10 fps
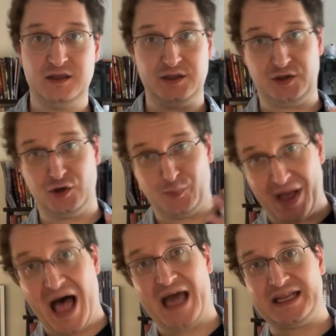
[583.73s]
your
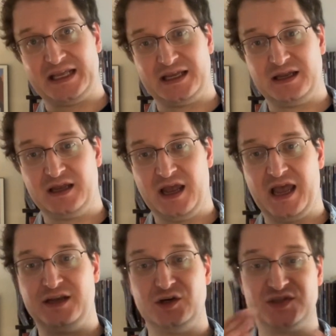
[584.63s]
body,
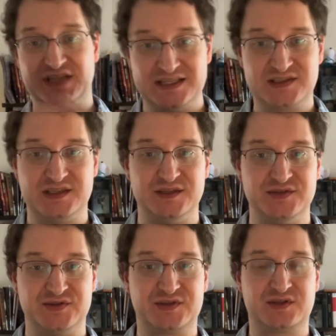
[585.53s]
and your
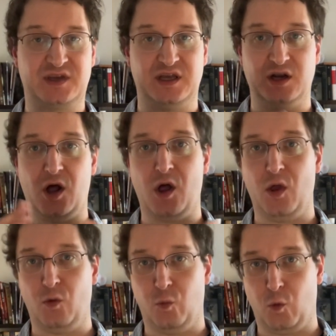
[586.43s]
senses can
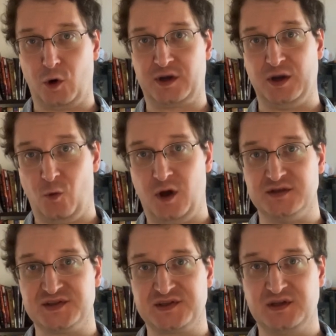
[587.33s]
all work at
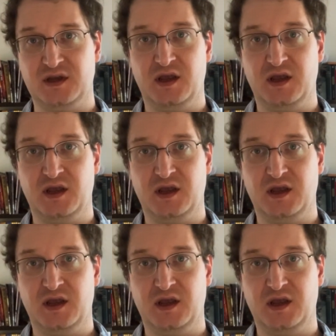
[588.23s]
once.